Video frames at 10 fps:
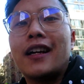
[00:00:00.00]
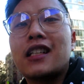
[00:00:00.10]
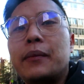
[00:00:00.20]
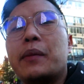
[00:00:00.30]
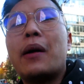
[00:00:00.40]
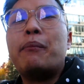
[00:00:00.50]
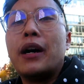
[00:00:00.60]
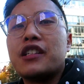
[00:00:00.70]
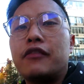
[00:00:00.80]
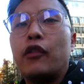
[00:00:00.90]
that's gonna be my
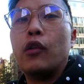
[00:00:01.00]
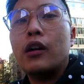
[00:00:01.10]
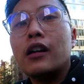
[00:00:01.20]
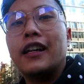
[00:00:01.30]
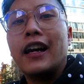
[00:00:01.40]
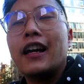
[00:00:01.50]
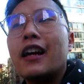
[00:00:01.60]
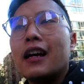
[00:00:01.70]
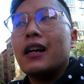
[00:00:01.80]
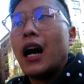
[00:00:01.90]
budget for today.
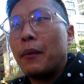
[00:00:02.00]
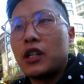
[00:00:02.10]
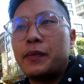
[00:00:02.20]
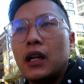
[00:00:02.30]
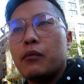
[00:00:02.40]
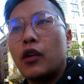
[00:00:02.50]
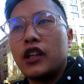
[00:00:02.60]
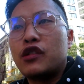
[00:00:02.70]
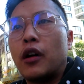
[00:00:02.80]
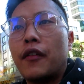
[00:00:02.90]
I'm not spending more
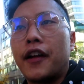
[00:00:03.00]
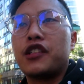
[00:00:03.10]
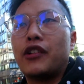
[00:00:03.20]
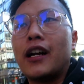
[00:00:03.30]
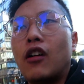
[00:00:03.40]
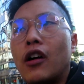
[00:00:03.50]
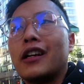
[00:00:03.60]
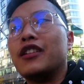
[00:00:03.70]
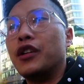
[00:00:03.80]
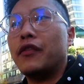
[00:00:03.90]
than twelve thousand rand
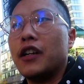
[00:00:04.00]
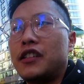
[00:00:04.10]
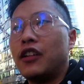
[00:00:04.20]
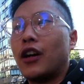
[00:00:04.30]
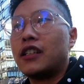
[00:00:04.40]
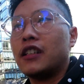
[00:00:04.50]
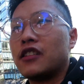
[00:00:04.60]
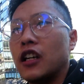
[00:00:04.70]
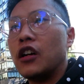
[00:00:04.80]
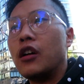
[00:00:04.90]
on university right here,
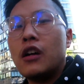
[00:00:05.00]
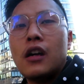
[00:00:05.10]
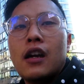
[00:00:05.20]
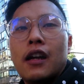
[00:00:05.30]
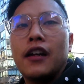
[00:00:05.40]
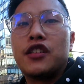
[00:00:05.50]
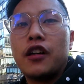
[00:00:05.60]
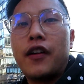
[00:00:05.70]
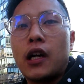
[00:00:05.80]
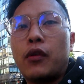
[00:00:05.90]
so let's
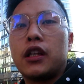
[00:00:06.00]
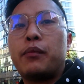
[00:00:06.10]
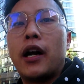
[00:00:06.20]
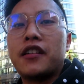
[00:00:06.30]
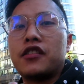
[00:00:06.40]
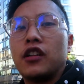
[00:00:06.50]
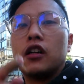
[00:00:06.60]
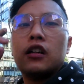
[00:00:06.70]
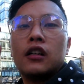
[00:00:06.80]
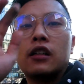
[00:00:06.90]
go find out what the prices are.